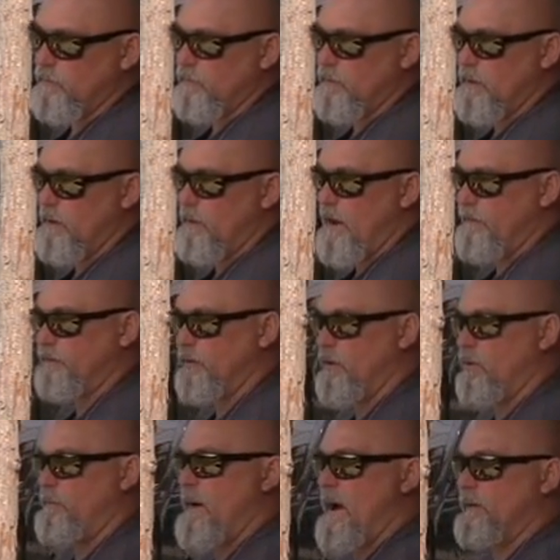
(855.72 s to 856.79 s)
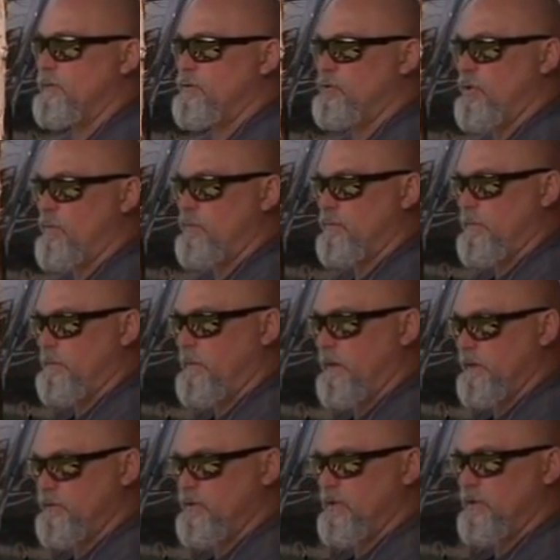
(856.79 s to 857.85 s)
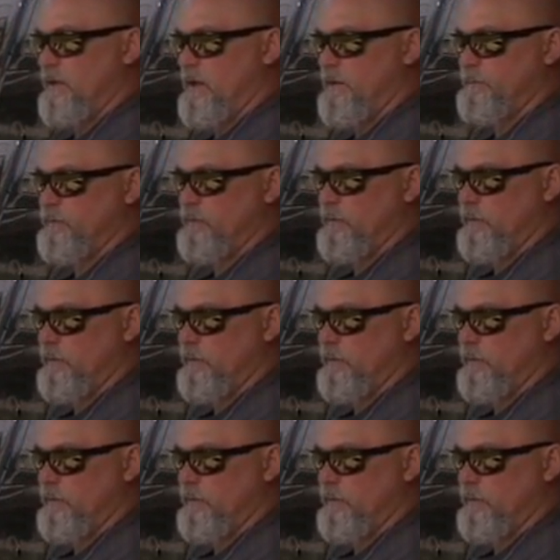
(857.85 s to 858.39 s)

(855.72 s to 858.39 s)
he'll have to go back to shooting the ballistic tips.